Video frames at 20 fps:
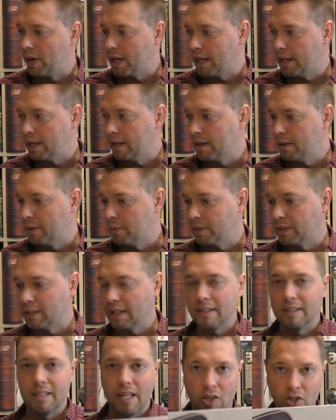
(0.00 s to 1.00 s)
way with
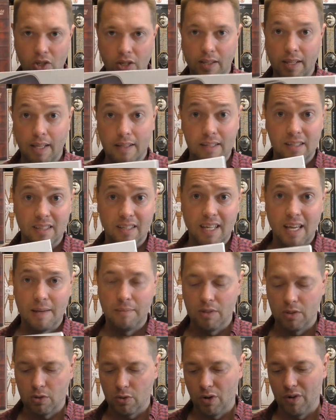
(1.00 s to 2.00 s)
the attention that this
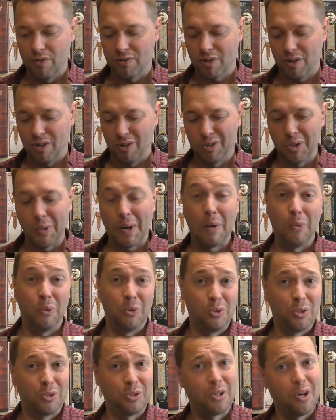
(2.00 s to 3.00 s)
game deserves. Although I
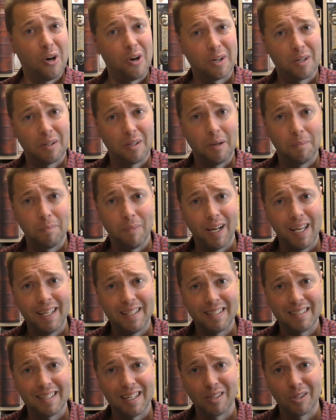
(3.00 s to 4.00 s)
want to talk, uh, play
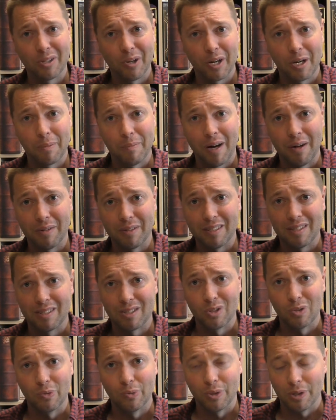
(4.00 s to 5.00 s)
this and talk about it
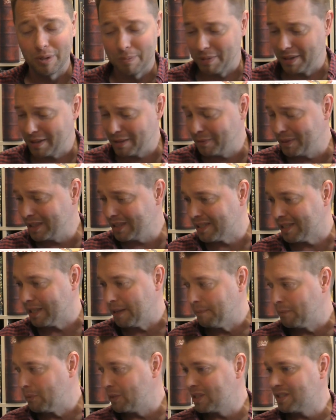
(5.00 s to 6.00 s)
sooner, but we'll
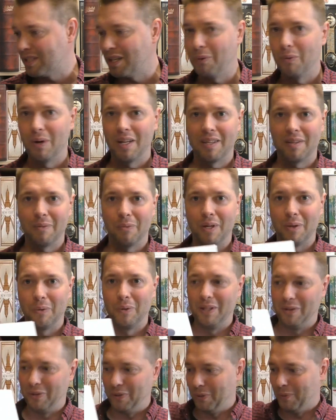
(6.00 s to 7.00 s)
see. We'll see what, what
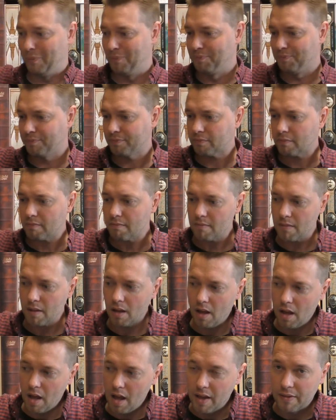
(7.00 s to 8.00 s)
we'll do.
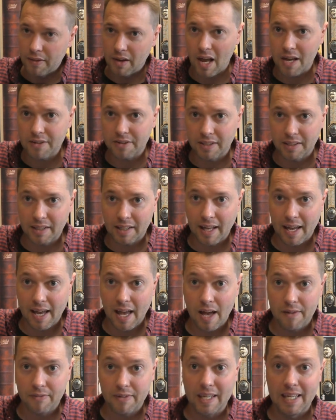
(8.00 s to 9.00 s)
The last thing that I
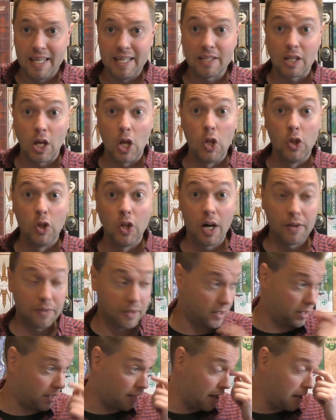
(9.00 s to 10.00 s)
have is
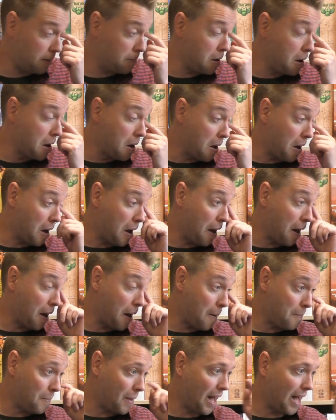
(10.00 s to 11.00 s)
not a game.
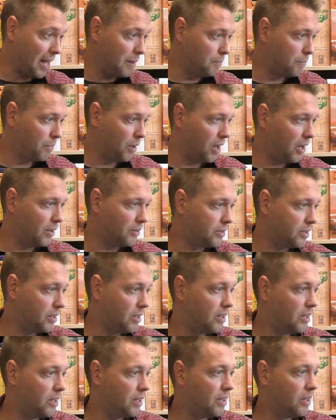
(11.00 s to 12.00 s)
Um, I bought
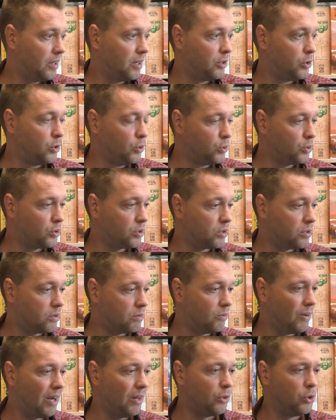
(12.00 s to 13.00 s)
a uh, used,
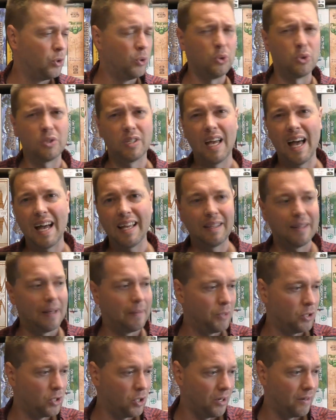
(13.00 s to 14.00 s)
well used, I,
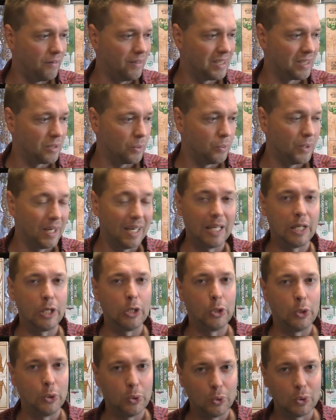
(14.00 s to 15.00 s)
am not sure if it's really
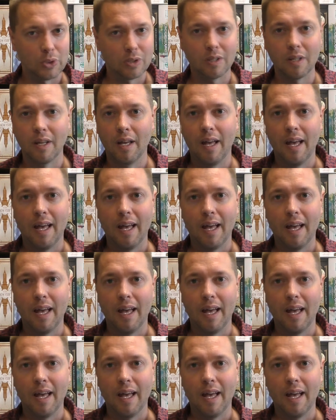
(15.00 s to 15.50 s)
used.